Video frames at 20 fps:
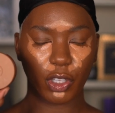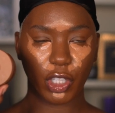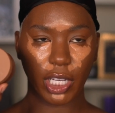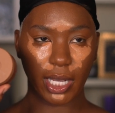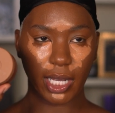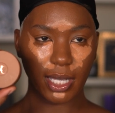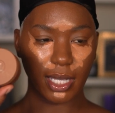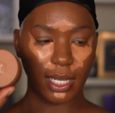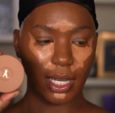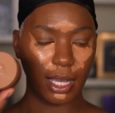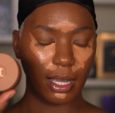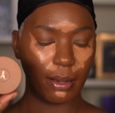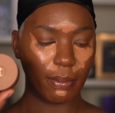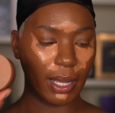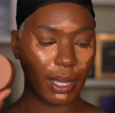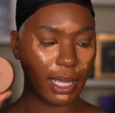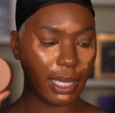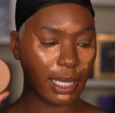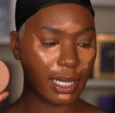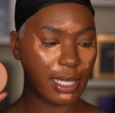Chestnut
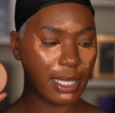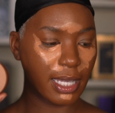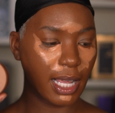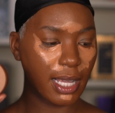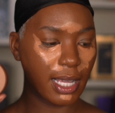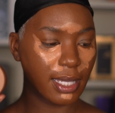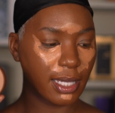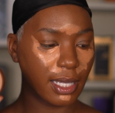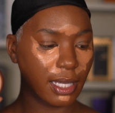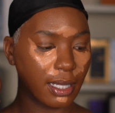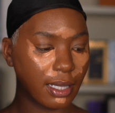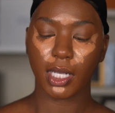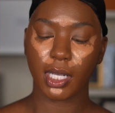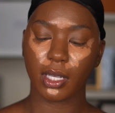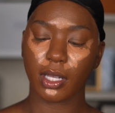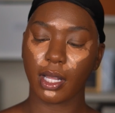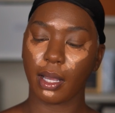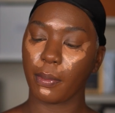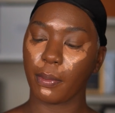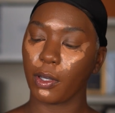by Anastasia.
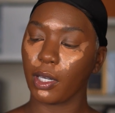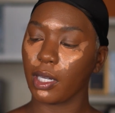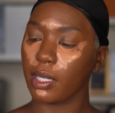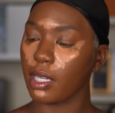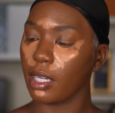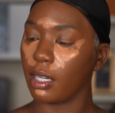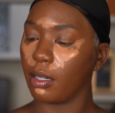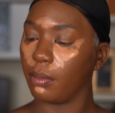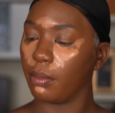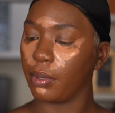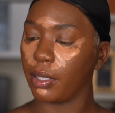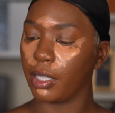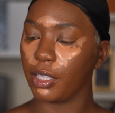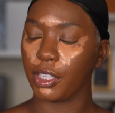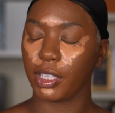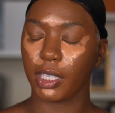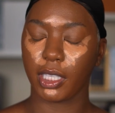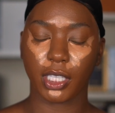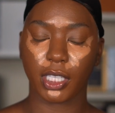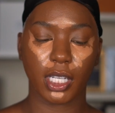I'm going to take a
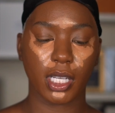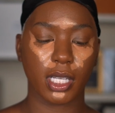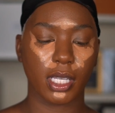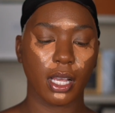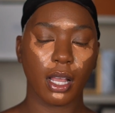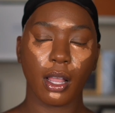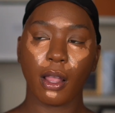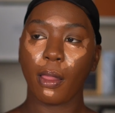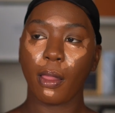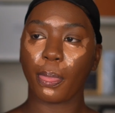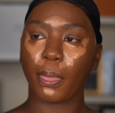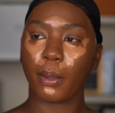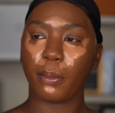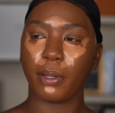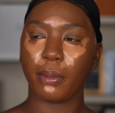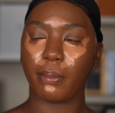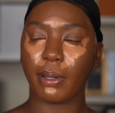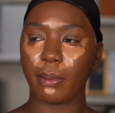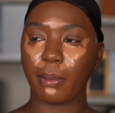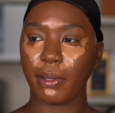brush and just
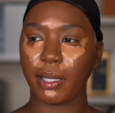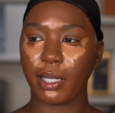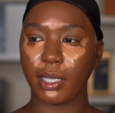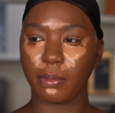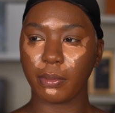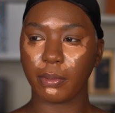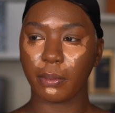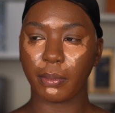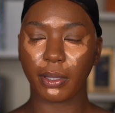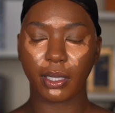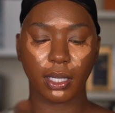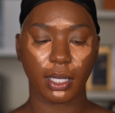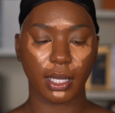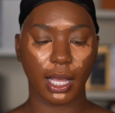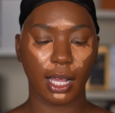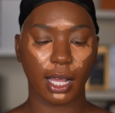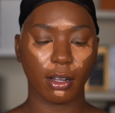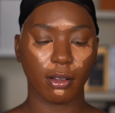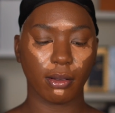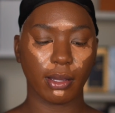put my placement because
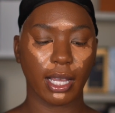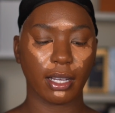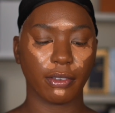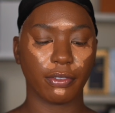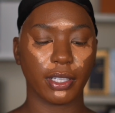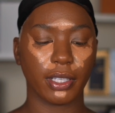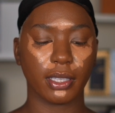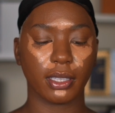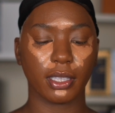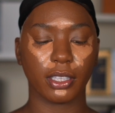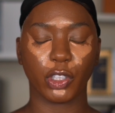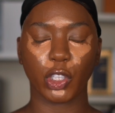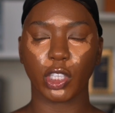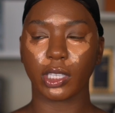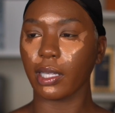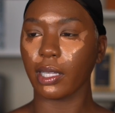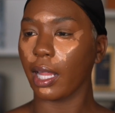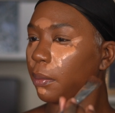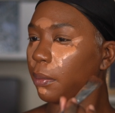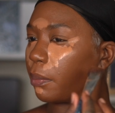I don't like for it to
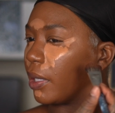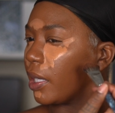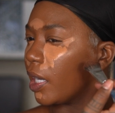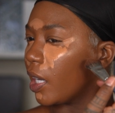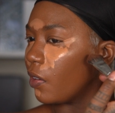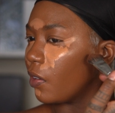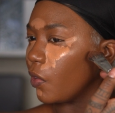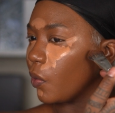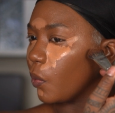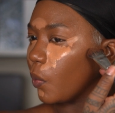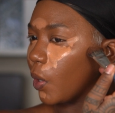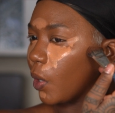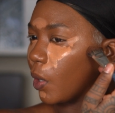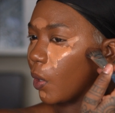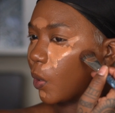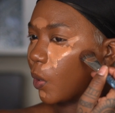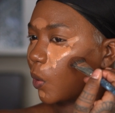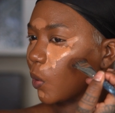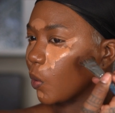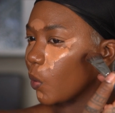just be
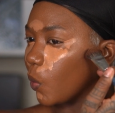everywhere.